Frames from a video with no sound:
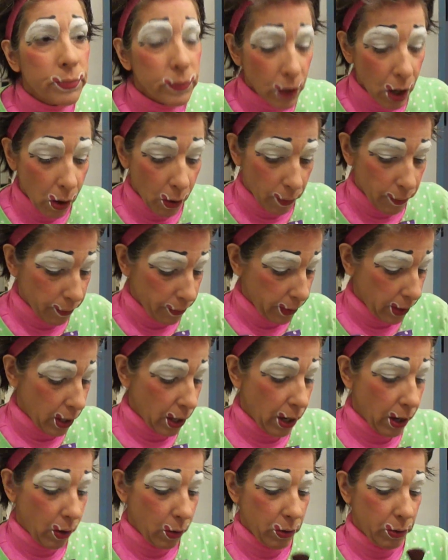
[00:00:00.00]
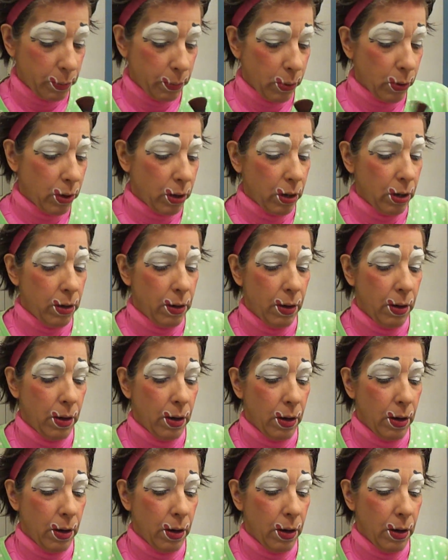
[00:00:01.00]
Oh, and I always put it